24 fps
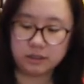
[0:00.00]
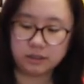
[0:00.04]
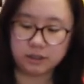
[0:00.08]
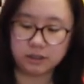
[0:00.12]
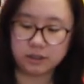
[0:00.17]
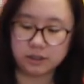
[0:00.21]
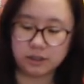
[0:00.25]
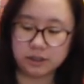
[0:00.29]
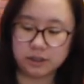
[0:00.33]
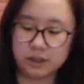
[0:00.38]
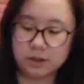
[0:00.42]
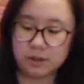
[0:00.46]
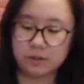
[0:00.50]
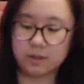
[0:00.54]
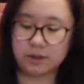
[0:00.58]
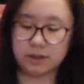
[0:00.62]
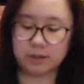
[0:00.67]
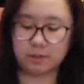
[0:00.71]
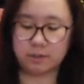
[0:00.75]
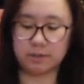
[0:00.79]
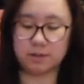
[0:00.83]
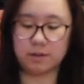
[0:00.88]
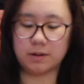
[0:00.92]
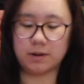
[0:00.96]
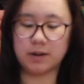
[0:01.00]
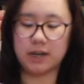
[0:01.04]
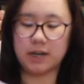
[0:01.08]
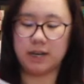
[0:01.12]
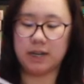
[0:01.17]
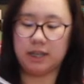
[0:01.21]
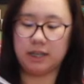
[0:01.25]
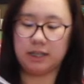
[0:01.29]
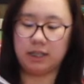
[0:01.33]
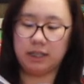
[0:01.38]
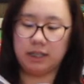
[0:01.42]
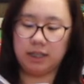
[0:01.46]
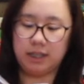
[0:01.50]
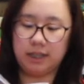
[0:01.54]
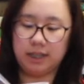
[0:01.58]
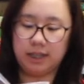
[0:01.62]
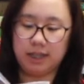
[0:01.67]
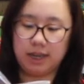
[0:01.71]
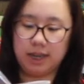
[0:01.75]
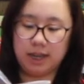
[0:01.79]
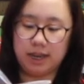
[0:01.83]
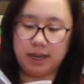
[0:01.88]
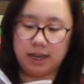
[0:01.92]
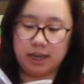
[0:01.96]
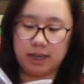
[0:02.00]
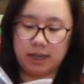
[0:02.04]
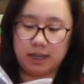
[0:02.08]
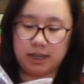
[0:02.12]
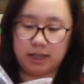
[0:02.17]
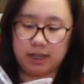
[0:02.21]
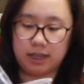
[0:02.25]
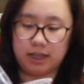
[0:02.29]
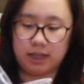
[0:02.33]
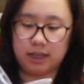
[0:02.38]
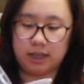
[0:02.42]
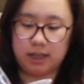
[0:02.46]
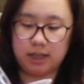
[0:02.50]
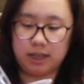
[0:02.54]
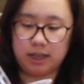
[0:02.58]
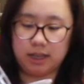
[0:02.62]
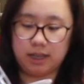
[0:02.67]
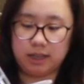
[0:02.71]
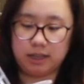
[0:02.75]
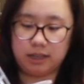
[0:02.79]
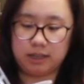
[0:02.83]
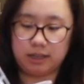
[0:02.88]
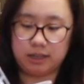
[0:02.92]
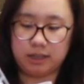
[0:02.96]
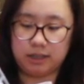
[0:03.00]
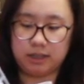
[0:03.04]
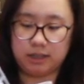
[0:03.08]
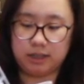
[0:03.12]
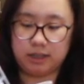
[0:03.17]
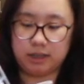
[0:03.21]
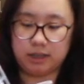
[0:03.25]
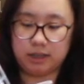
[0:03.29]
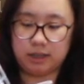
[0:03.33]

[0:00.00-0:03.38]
You're going to want to pour it like this.